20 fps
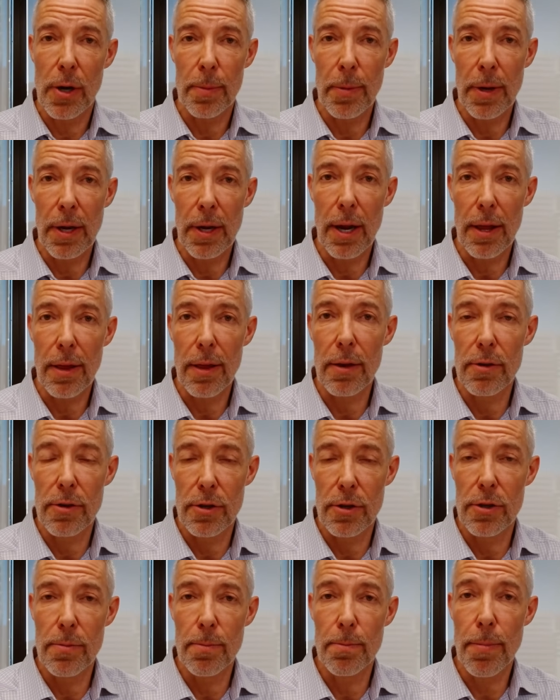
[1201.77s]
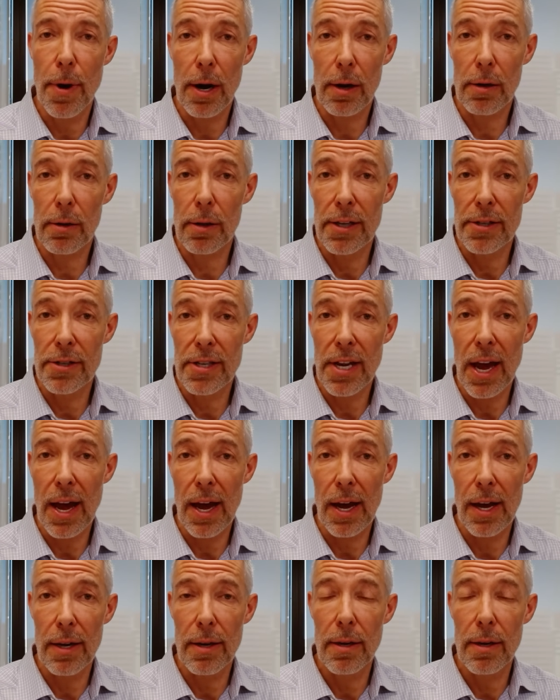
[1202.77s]
I mean, Parkland's
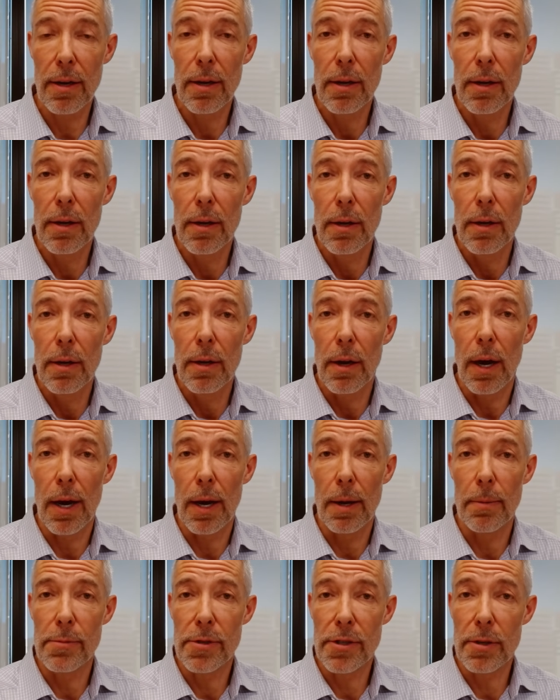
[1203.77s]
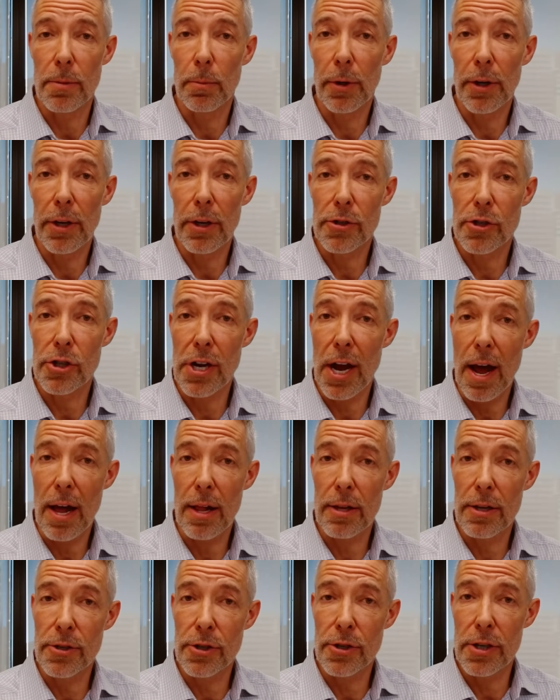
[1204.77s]
had some real
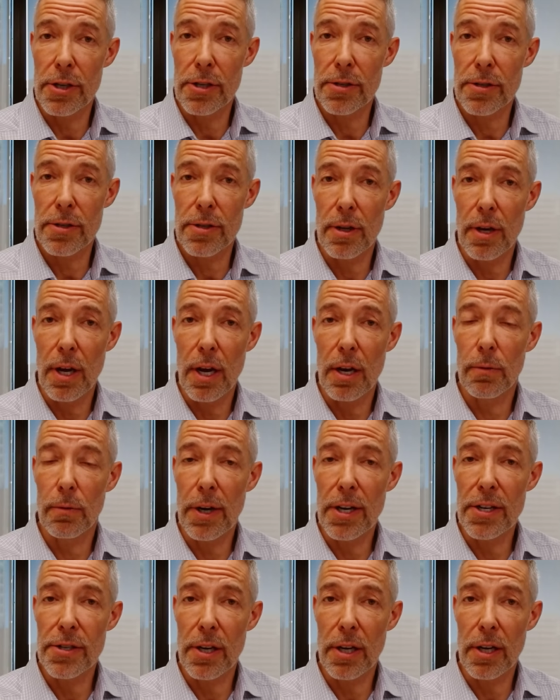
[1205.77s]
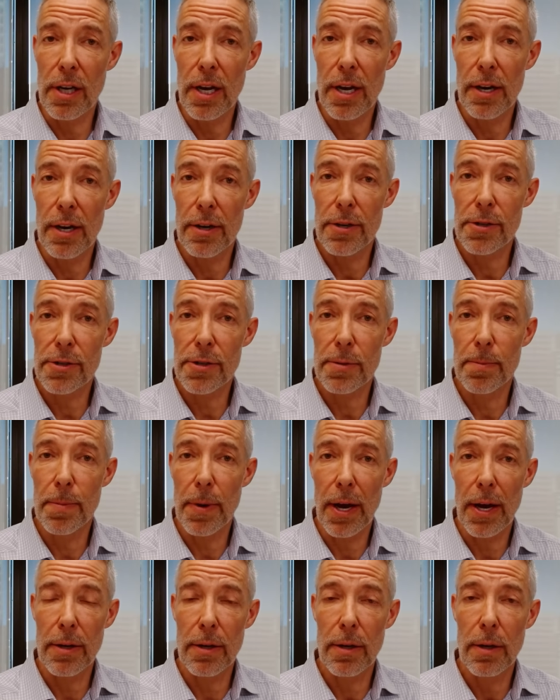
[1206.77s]
challenges in recent years,
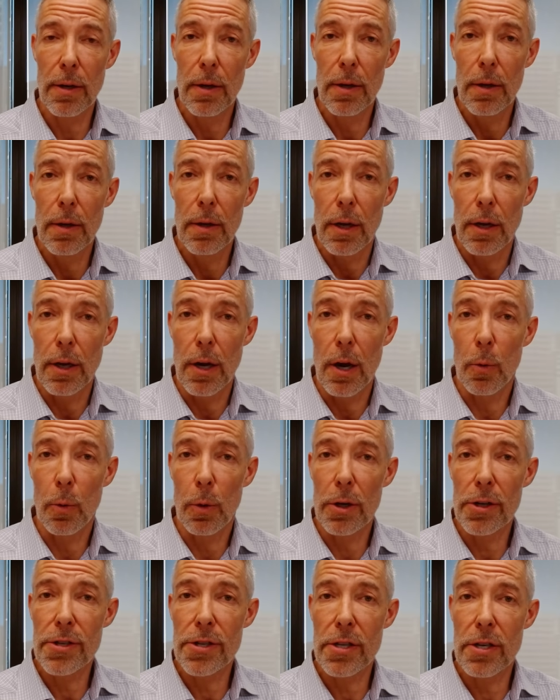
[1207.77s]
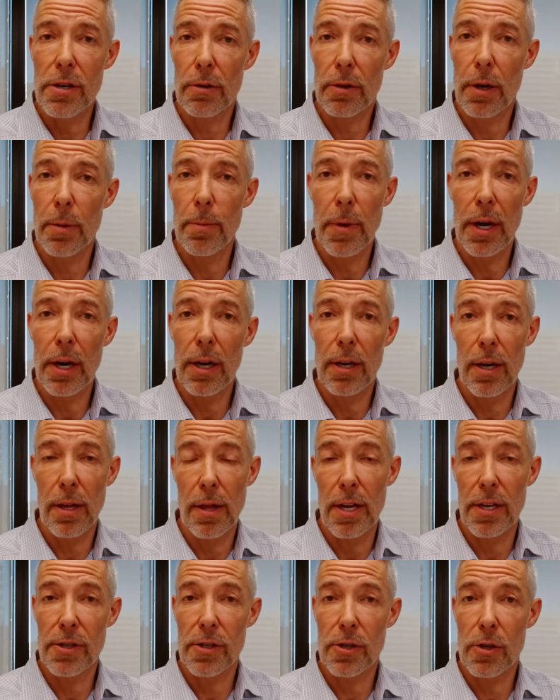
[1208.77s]
but we're still committed to
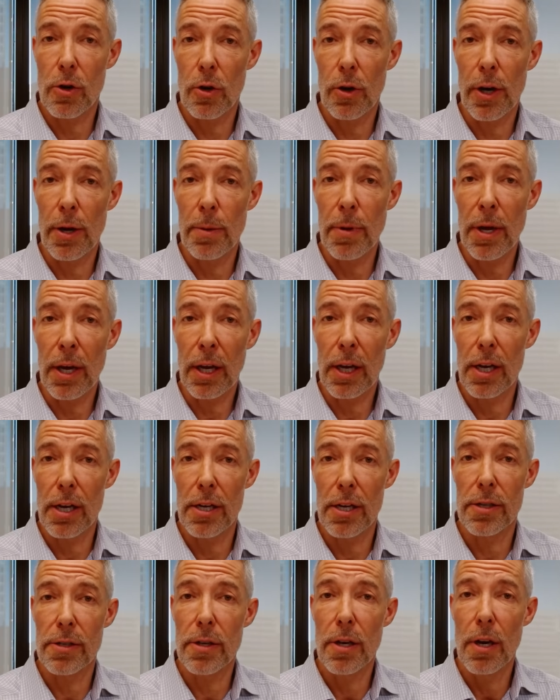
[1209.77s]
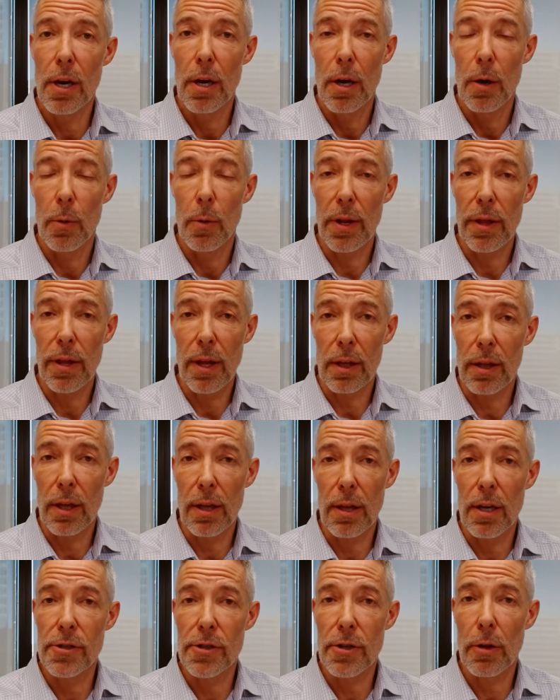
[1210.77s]
this story because we think that
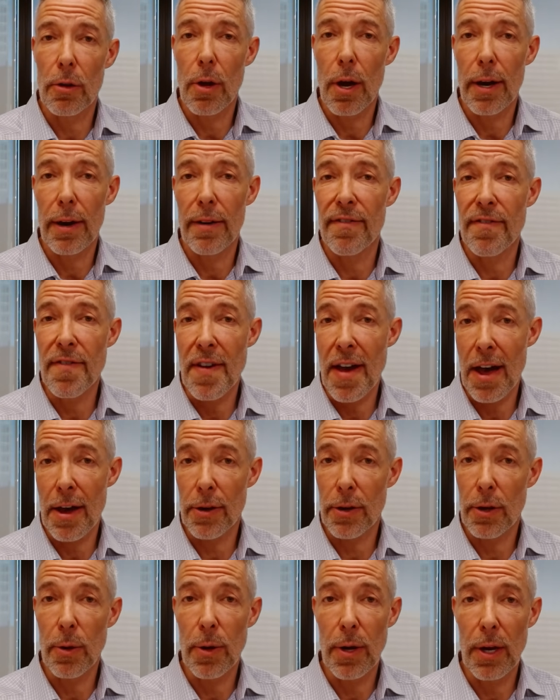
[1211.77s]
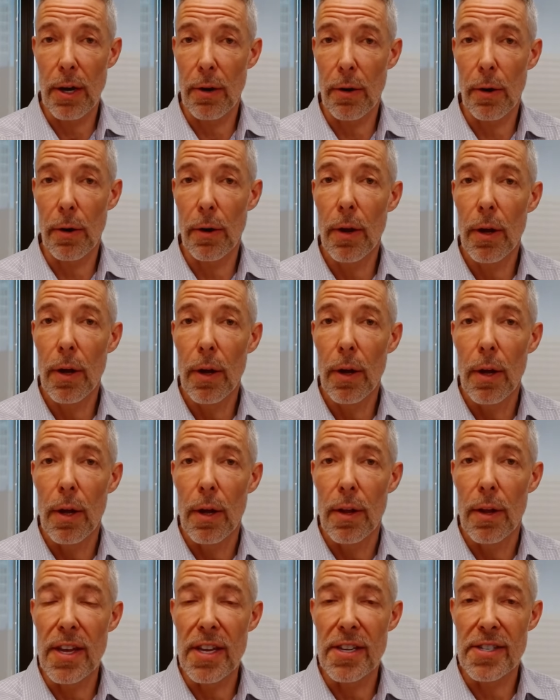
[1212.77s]
there's a lot of value here.
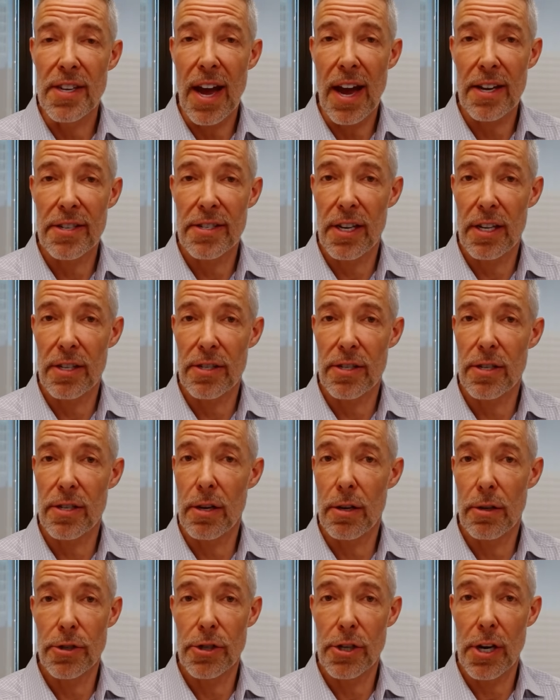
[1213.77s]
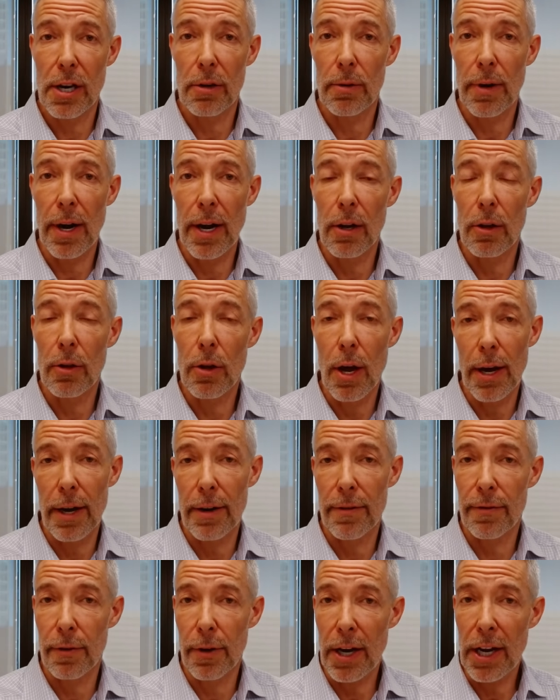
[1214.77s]
These assets still generate a lot of
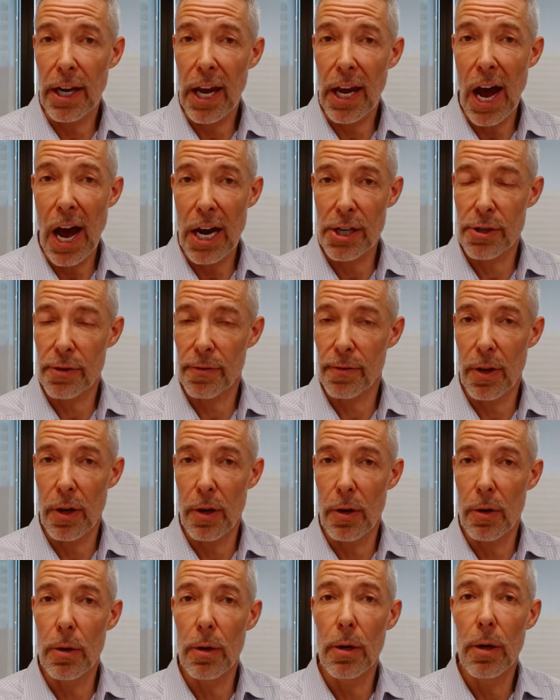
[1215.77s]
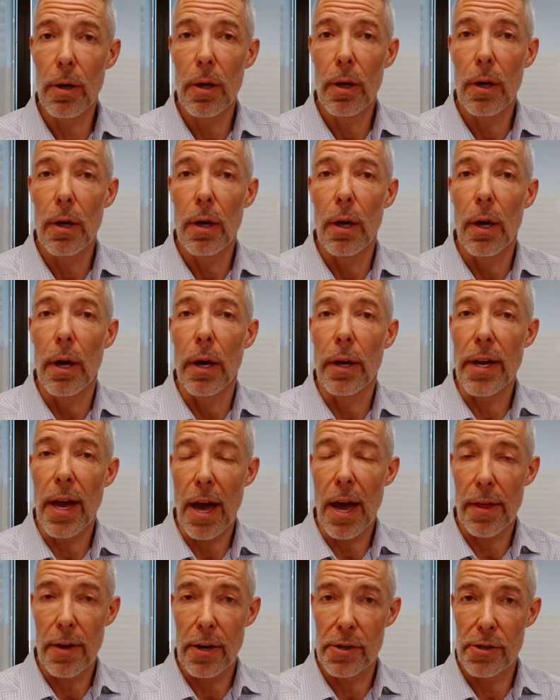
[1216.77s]
free cash flow.
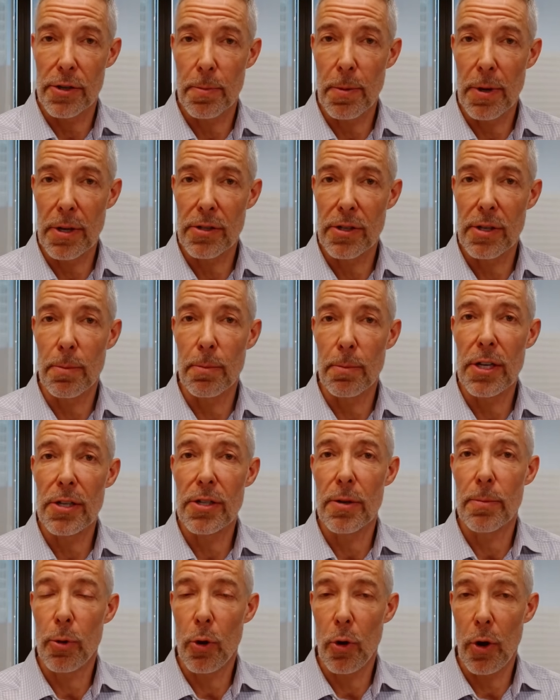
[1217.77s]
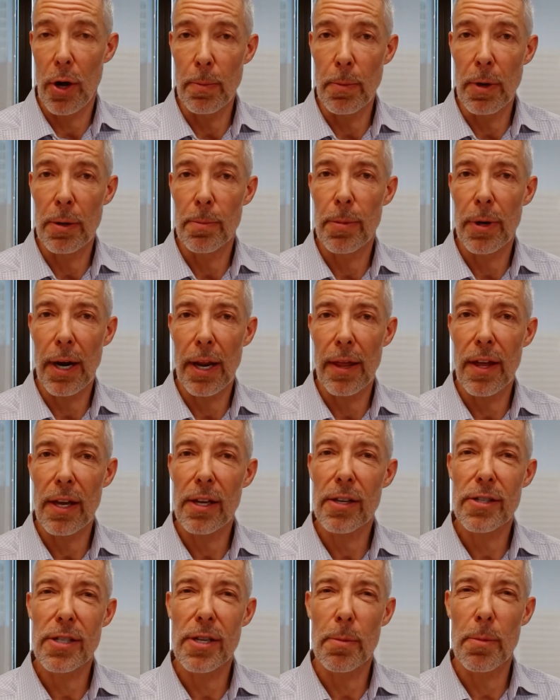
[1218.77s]
Yeah, there's been some disappointment, but I think
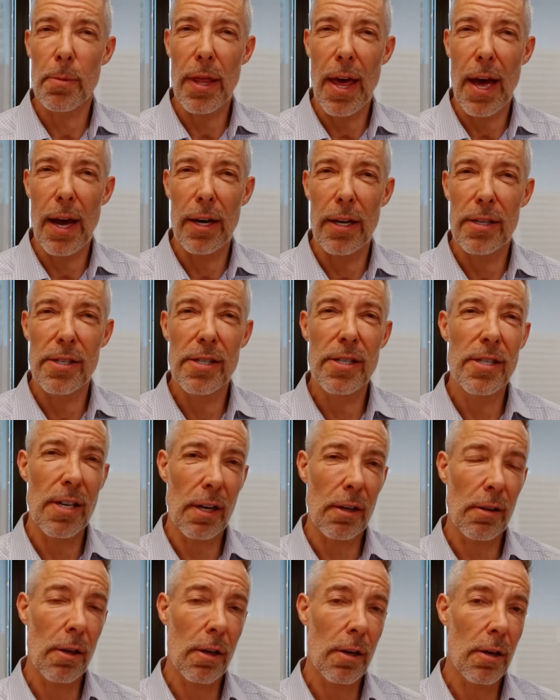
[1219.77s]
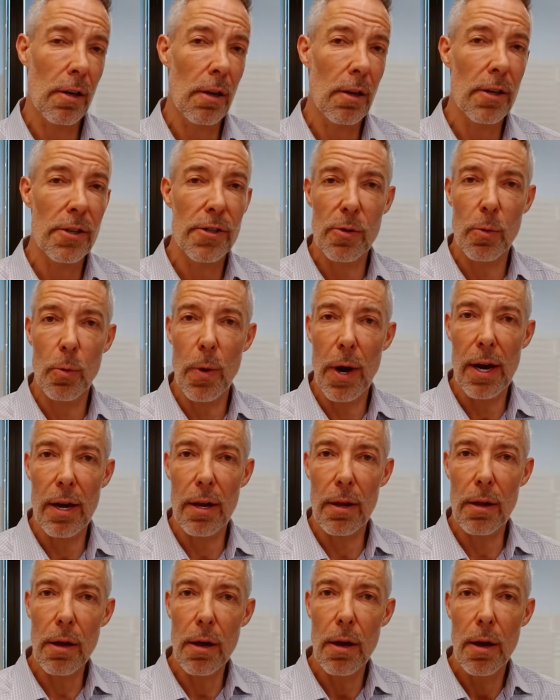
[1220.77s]
some of that is cyclical as
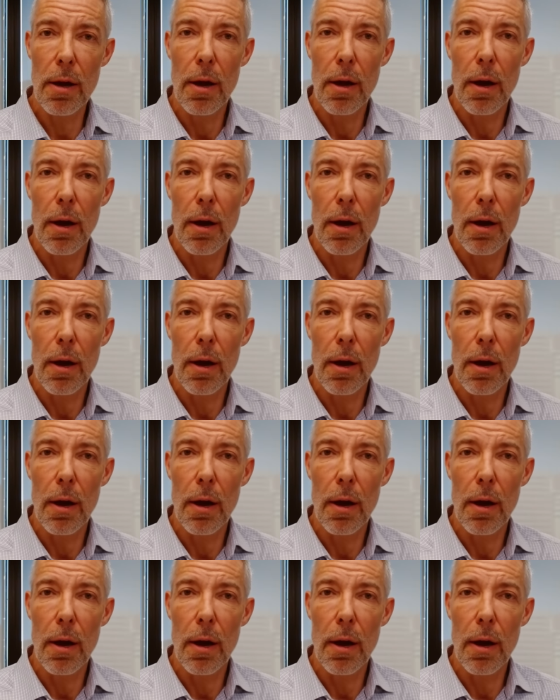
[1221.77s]
well.